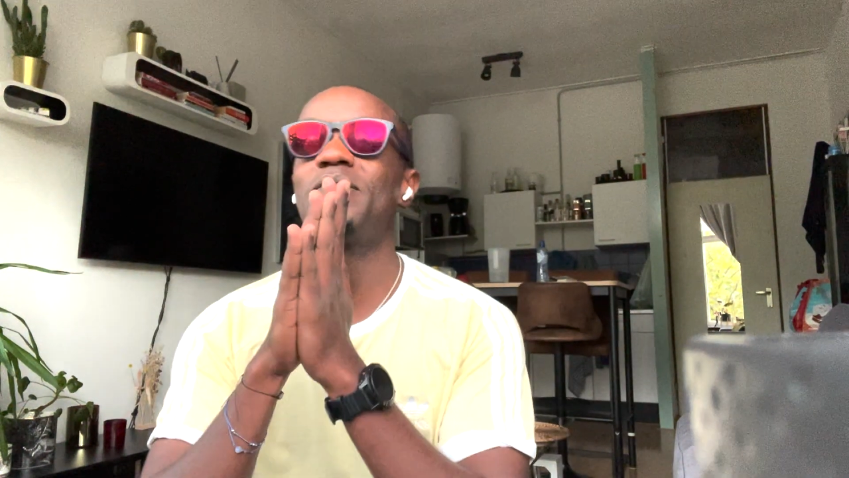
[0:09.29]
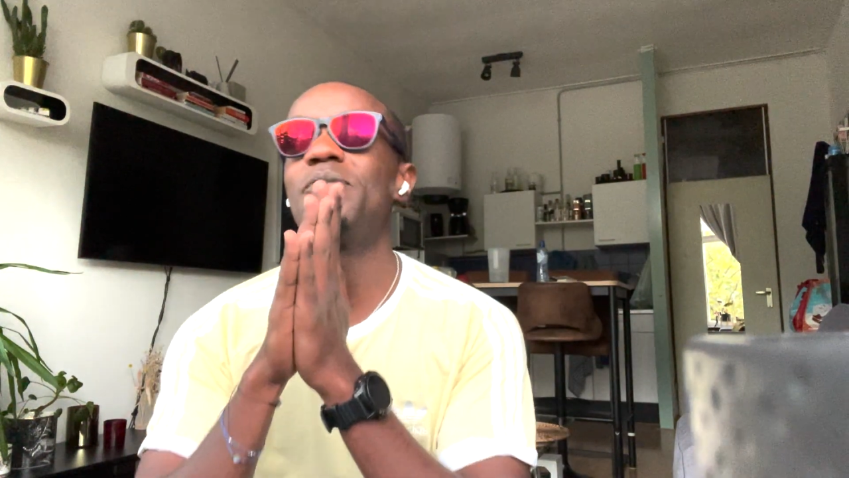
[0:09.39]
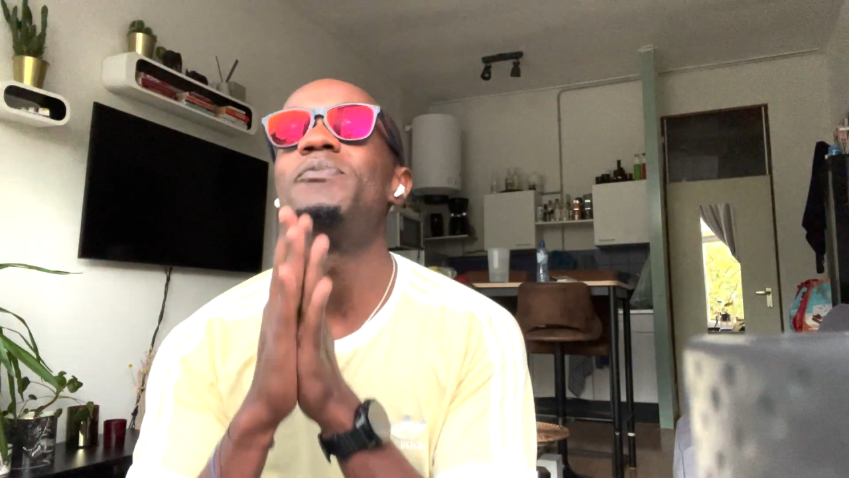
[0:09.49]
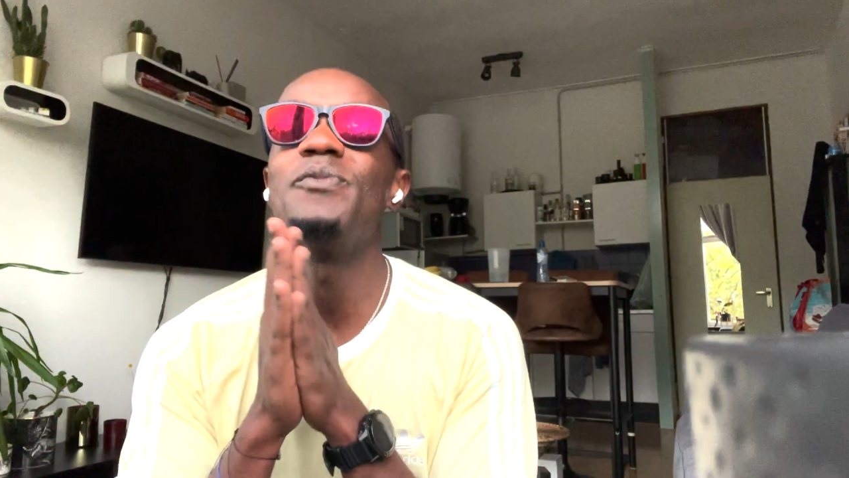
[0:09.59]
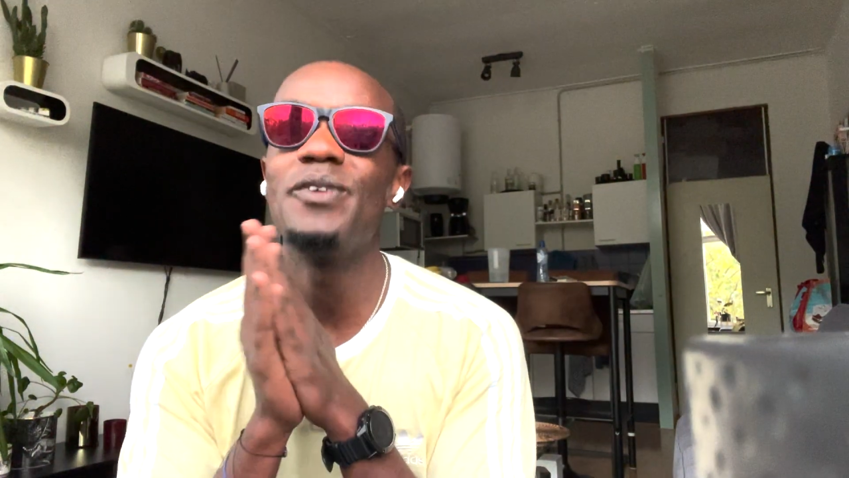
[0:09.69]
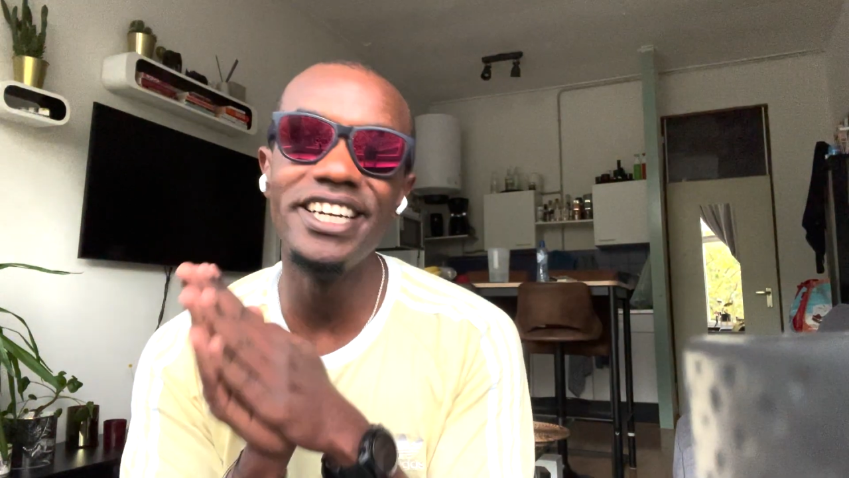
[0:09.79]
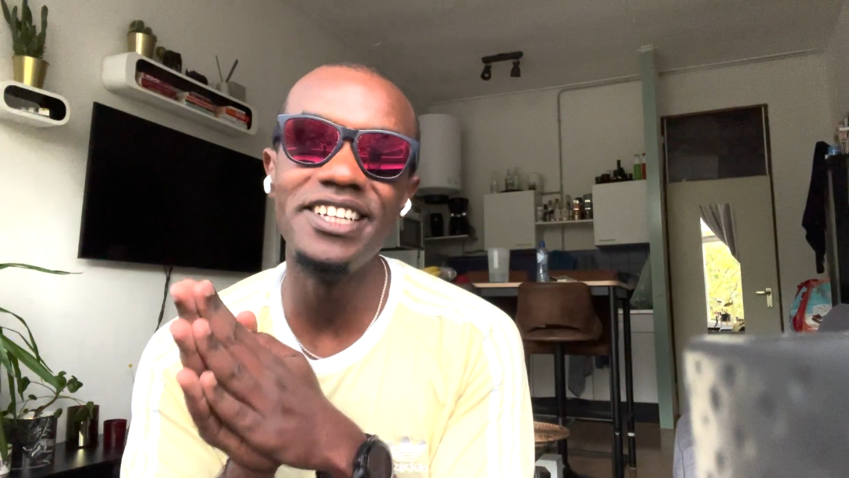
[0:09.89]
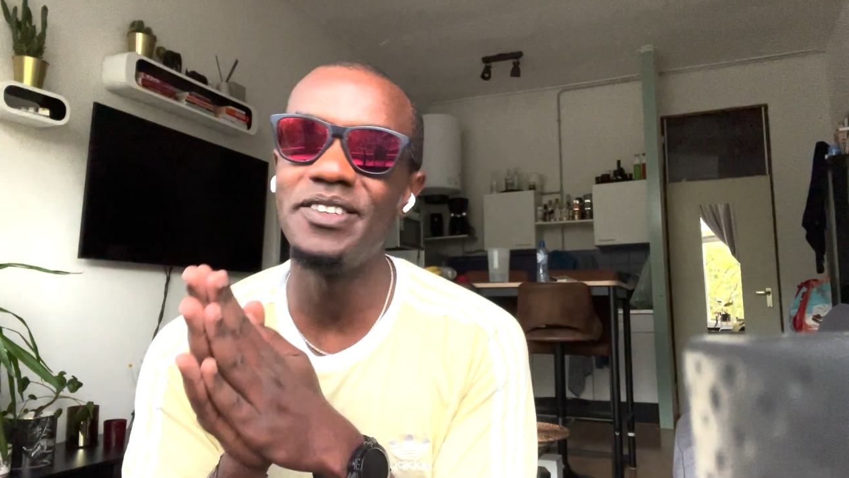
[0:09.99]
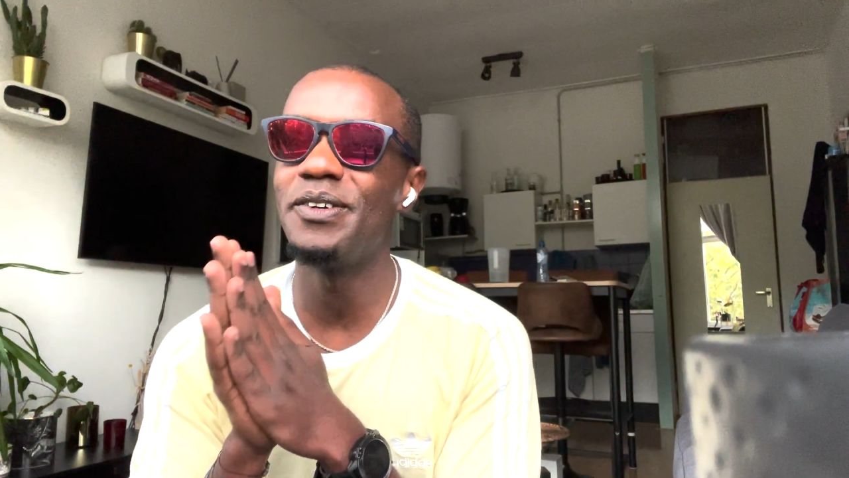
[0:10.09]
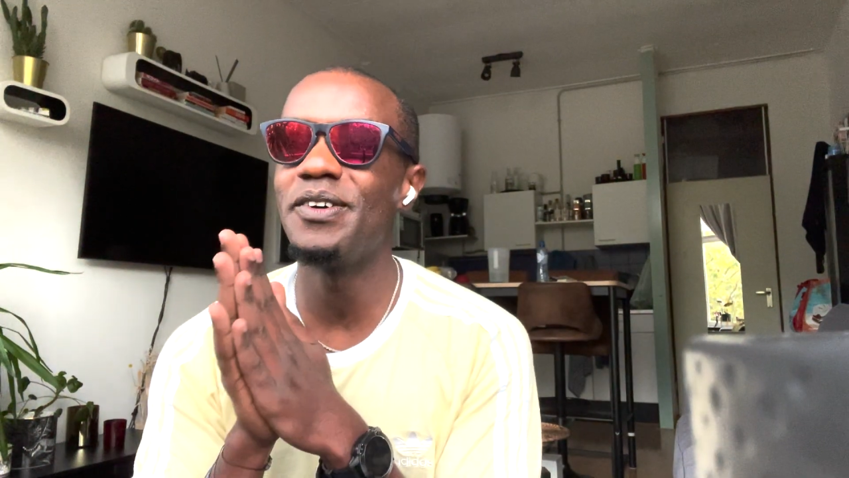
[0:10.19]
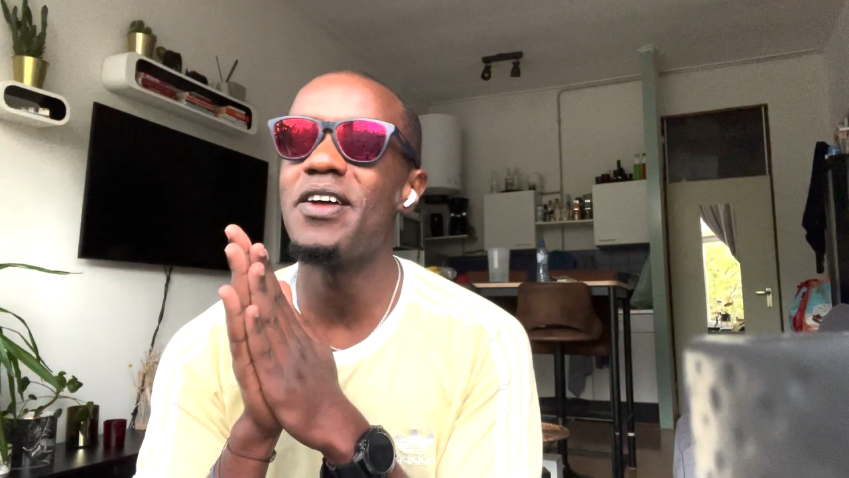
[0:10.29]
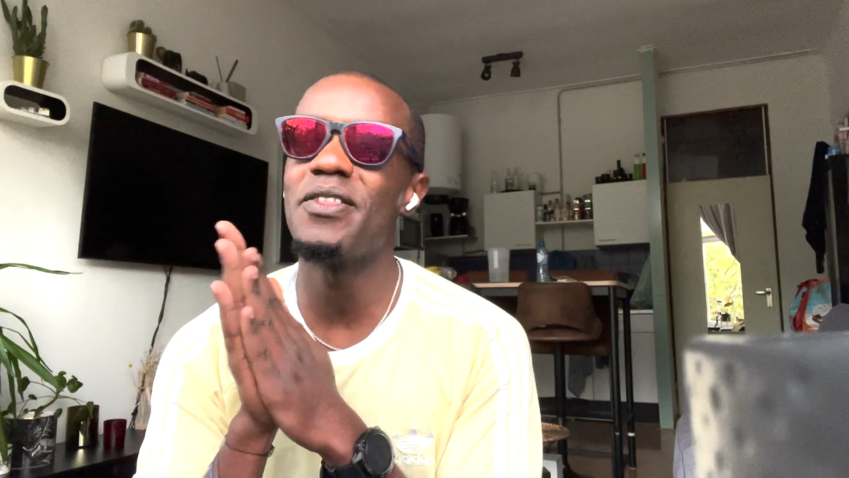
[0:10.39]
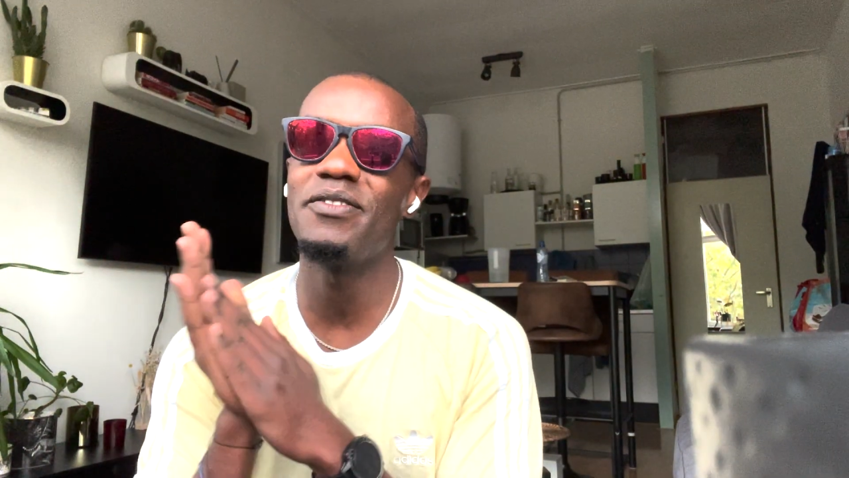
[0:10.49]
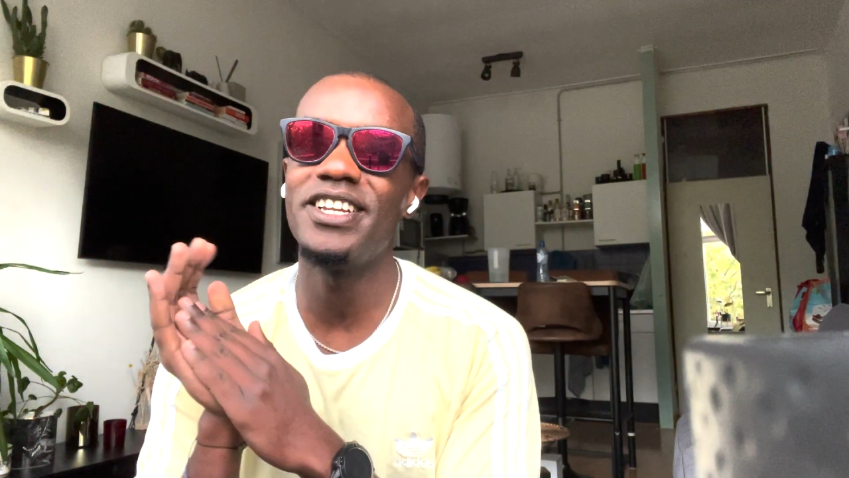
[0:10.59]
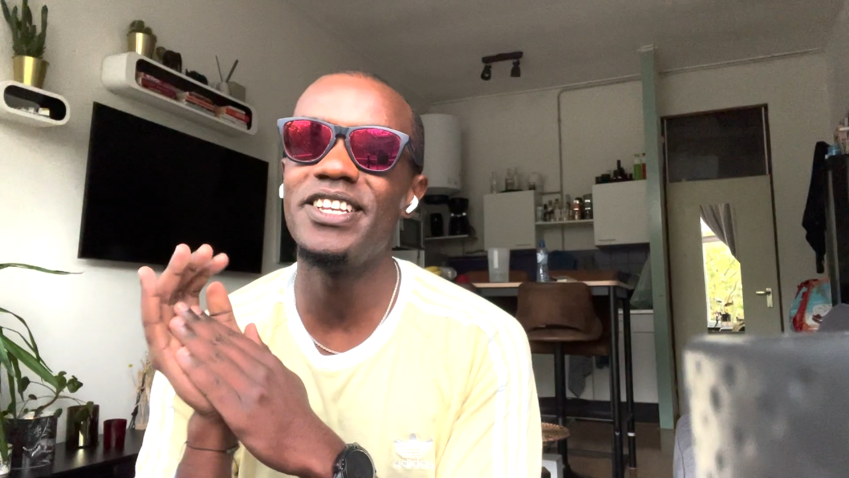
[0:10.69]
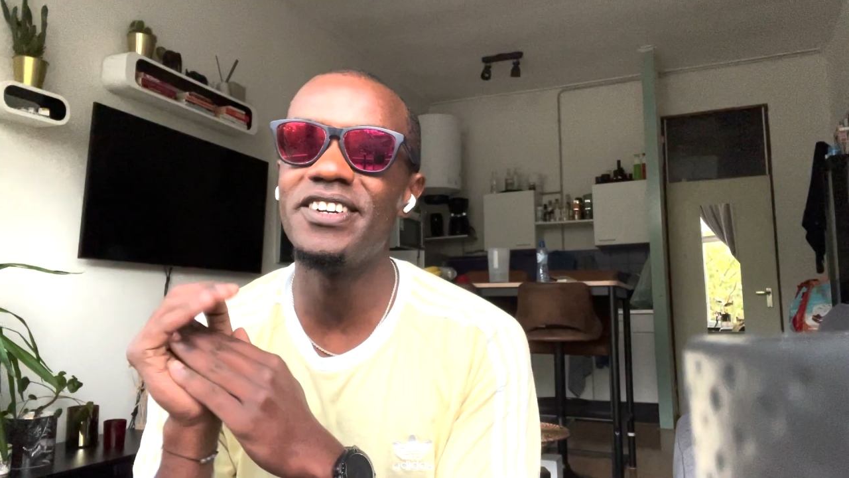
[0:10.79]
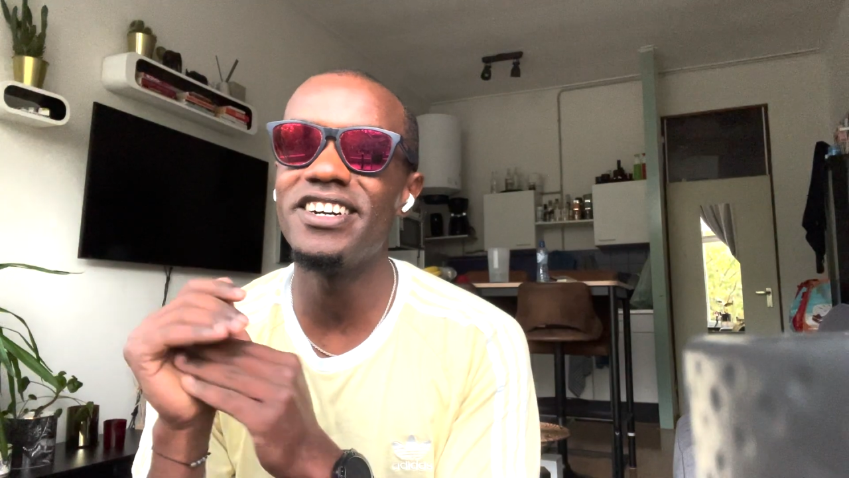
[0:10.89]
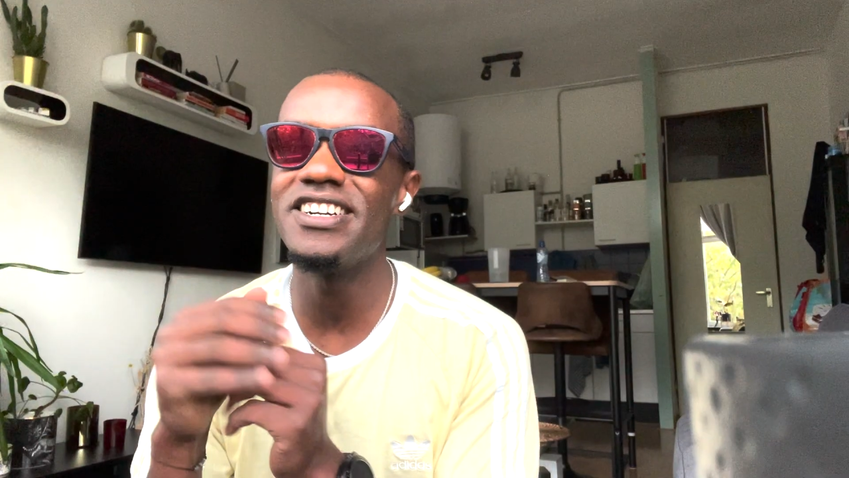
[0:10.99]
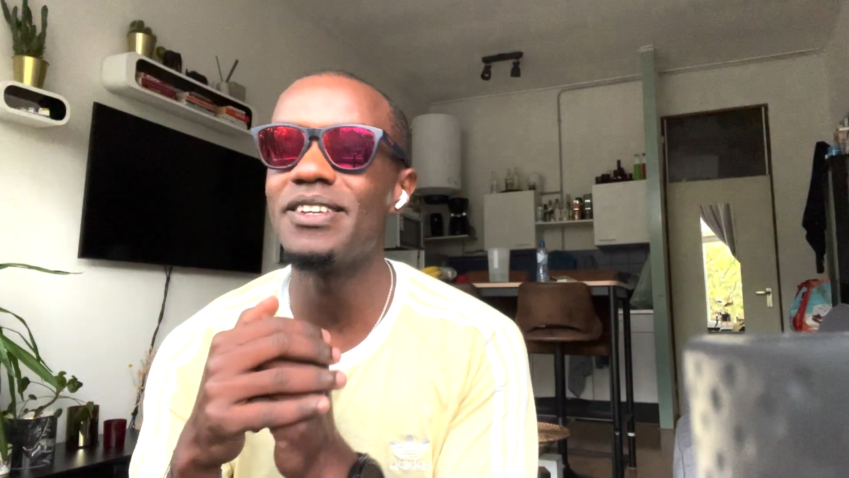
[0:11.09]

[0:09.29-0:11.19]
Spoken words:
to bring to you another video guys.